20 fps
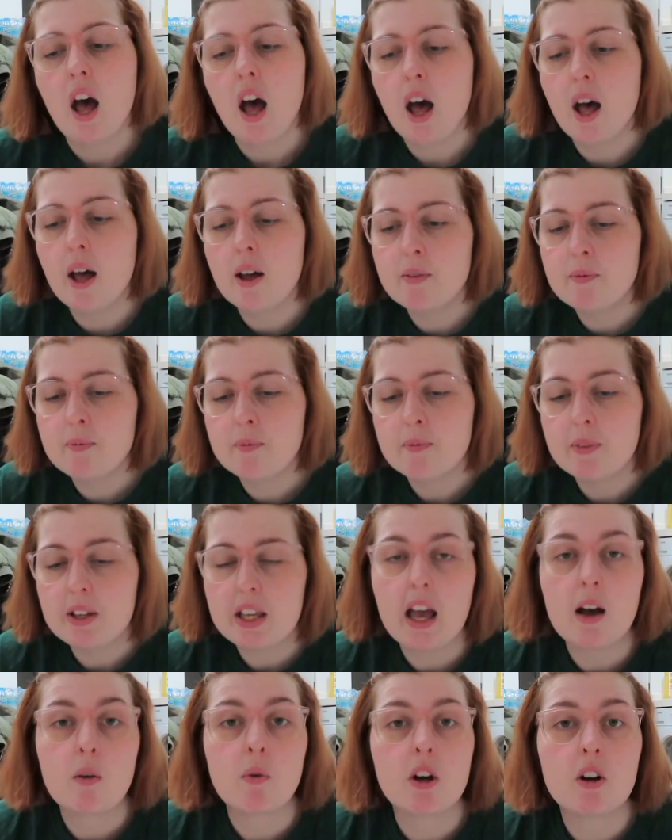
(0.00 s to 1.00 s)
But
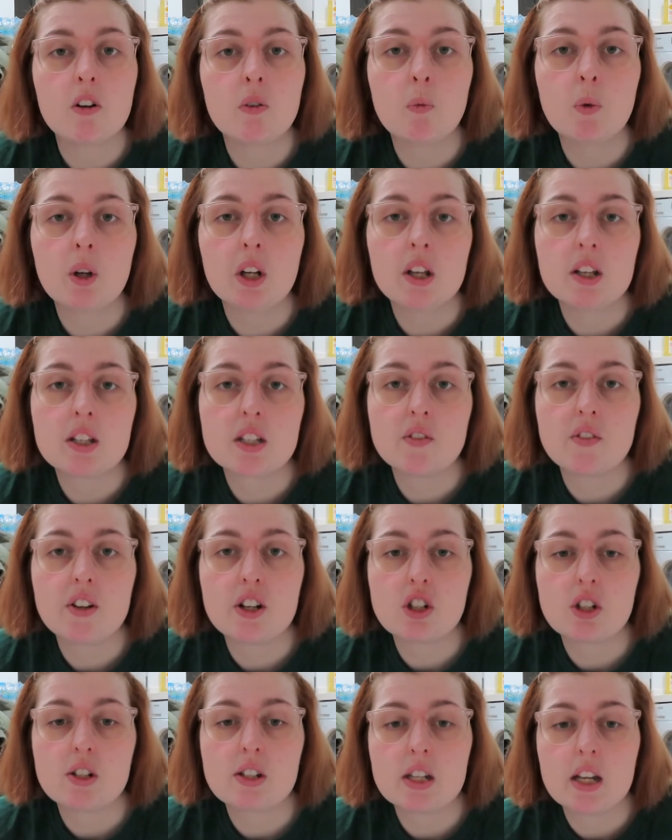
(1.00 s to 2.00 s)
yeah, we're going on one last
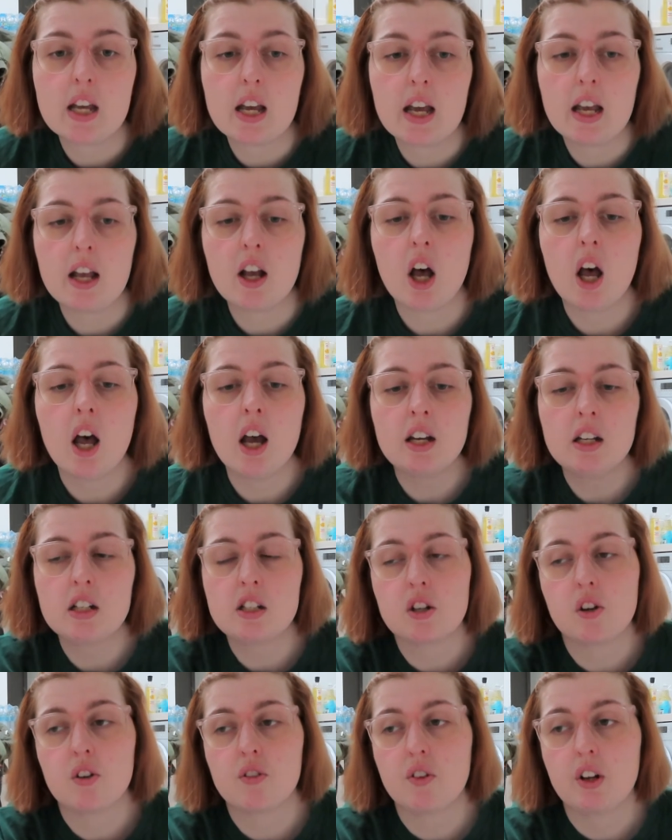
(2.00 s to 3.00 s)
adventure today. I need
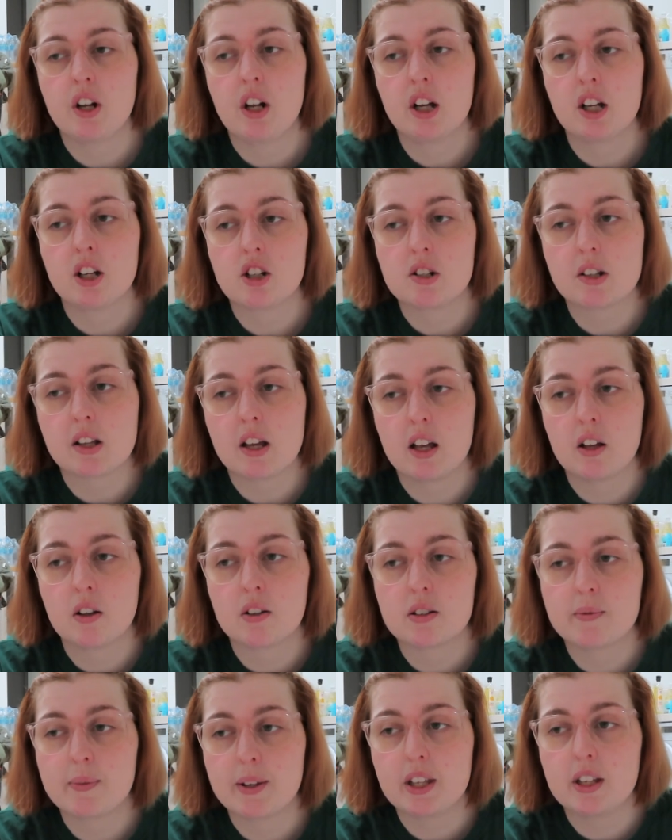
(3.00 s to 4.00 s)
to go find luggage
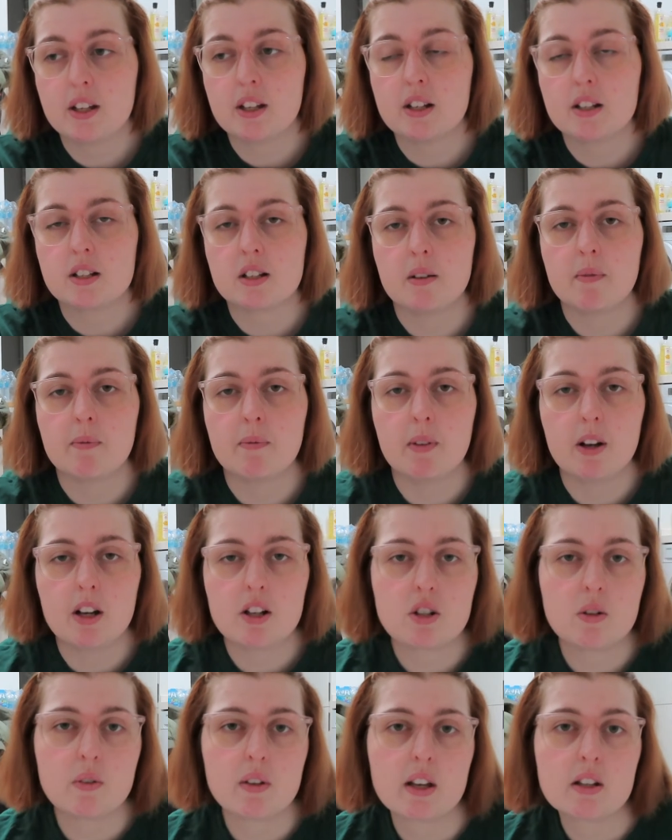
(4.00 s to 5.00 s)
scales because my
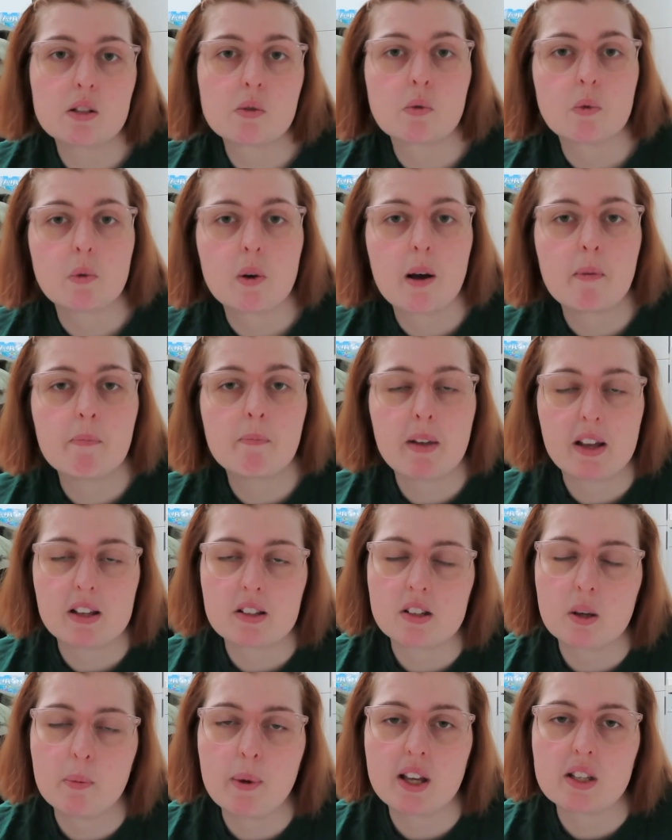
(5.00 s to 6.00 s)
suitcases were at max
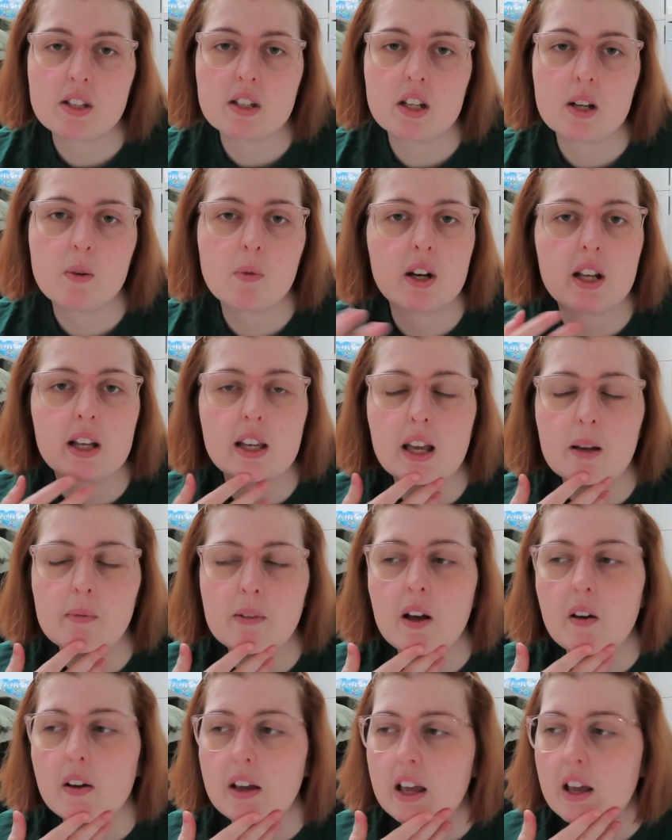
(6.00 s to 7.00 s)
capacity when I came
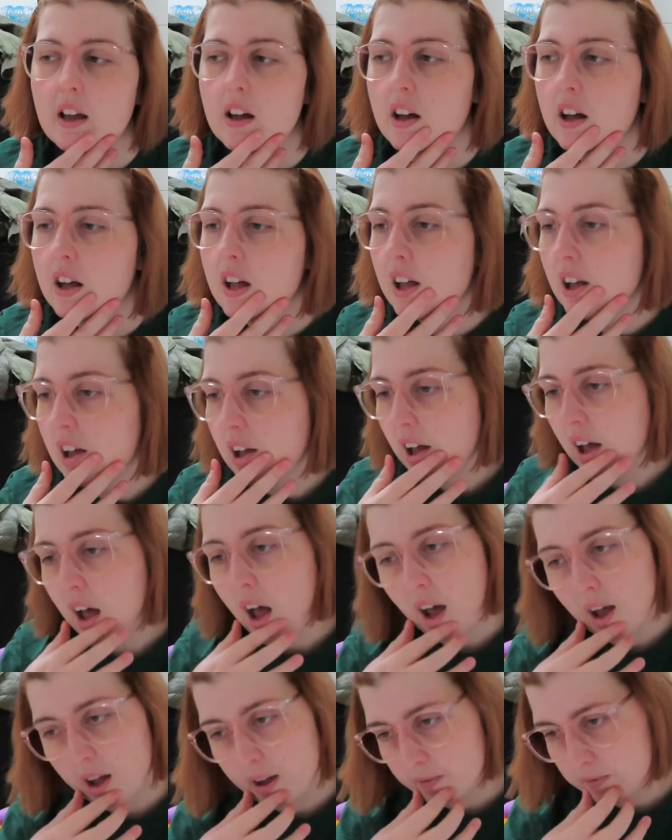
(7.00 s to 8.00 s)
out here.
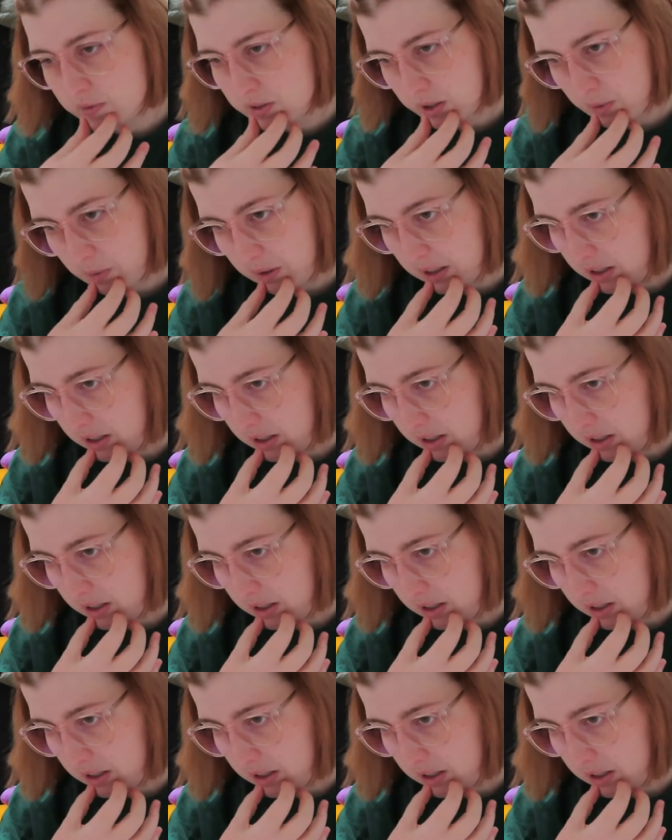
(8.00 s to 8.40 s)
So I